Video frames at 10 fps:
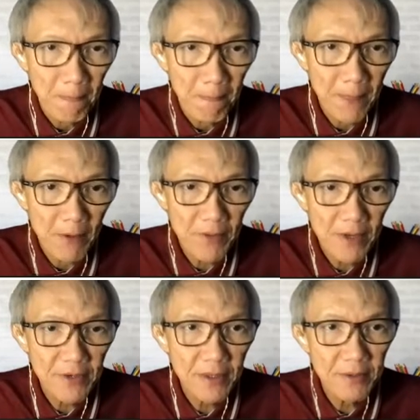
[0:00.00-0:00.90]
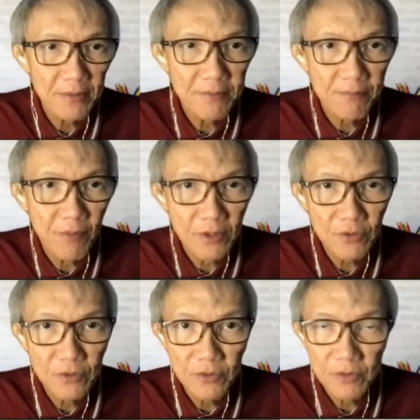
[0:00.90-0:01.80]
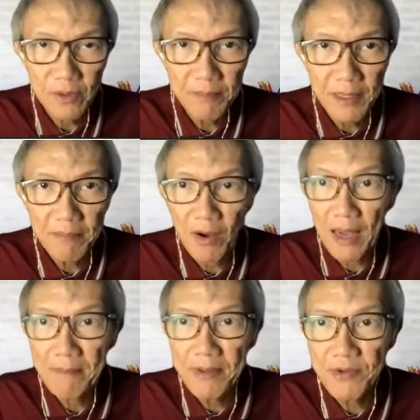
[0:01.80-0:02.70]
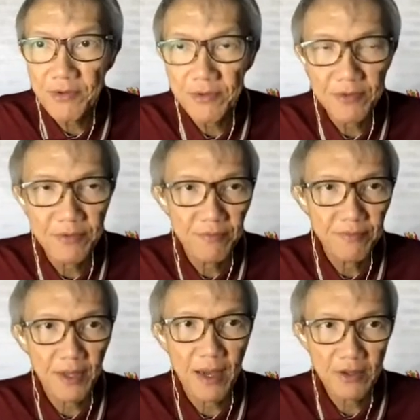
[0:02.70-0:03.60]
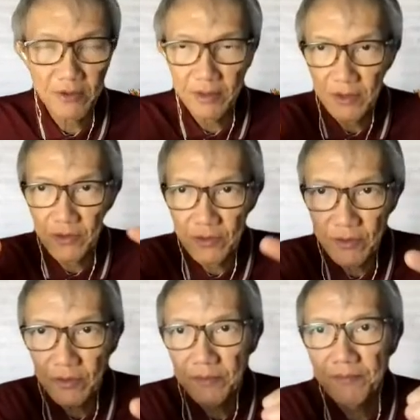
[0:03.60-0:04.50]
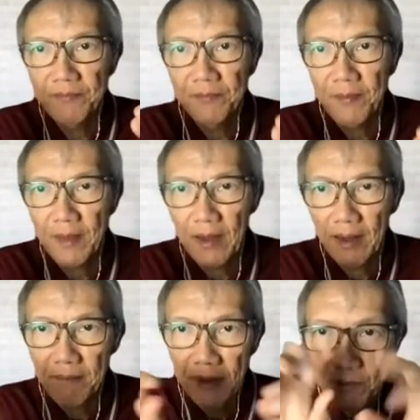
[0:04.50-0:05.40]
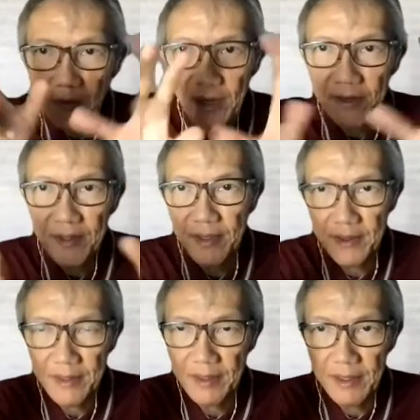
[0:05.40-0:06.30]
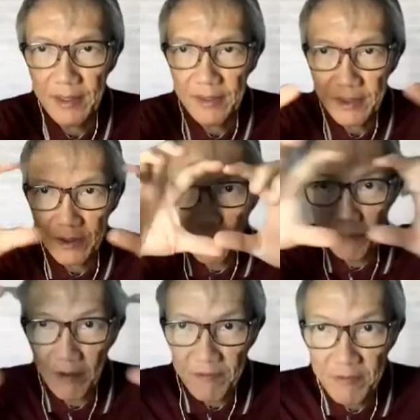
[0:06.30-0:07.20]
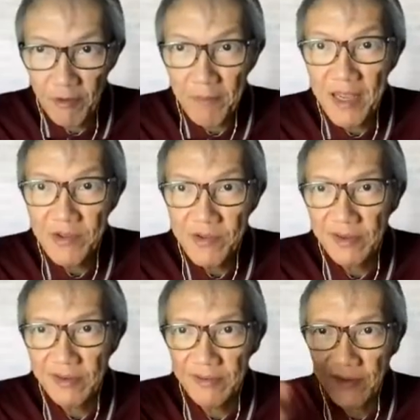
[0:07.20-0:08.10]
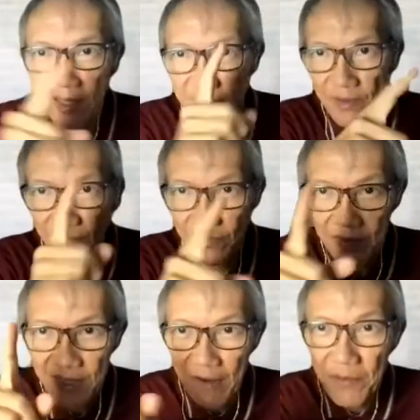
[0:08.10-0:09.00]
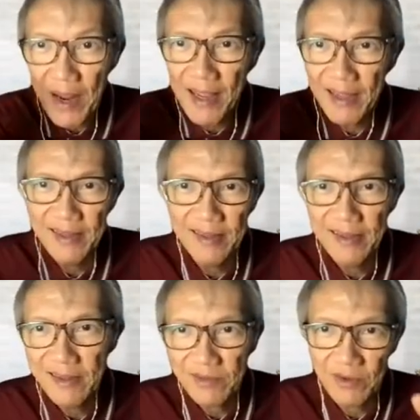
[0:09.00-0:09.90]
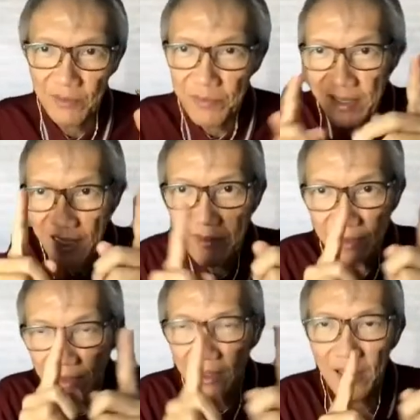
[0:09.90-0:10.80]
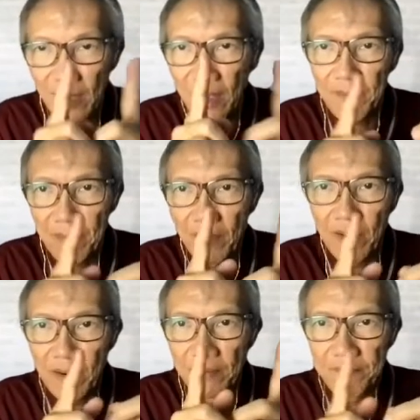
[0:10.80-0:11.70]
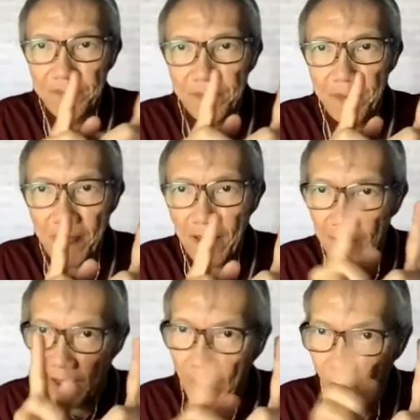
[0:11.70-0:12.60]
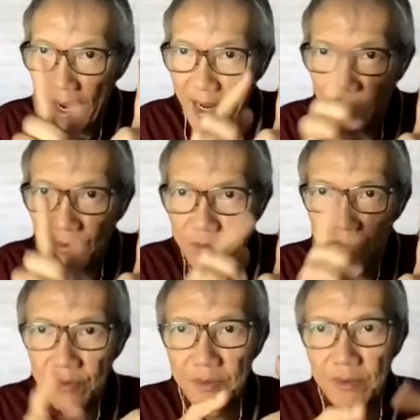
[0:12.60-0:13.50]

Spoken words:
Now we want to do a bit more ambitious task, is to manipulate the group of information, okay, so the array. So we need more a way to